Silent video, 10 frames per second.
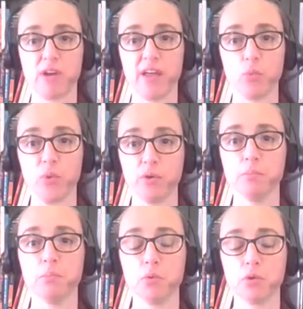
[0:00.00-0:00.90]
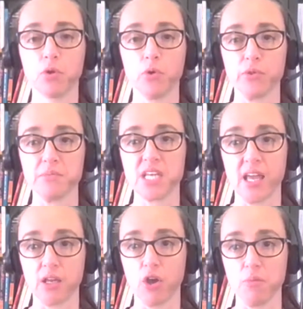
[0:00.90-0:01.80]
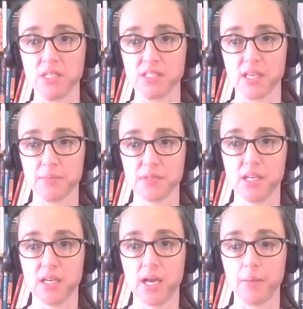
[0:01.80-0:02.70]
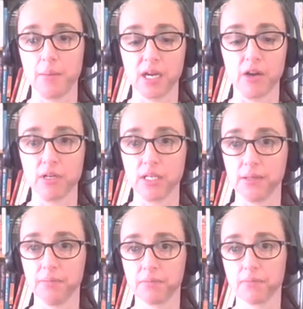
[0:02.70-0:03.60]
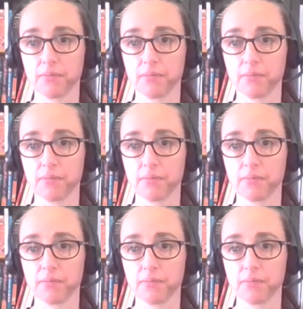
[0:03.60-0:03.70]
Rather, we call them take-home exams currently.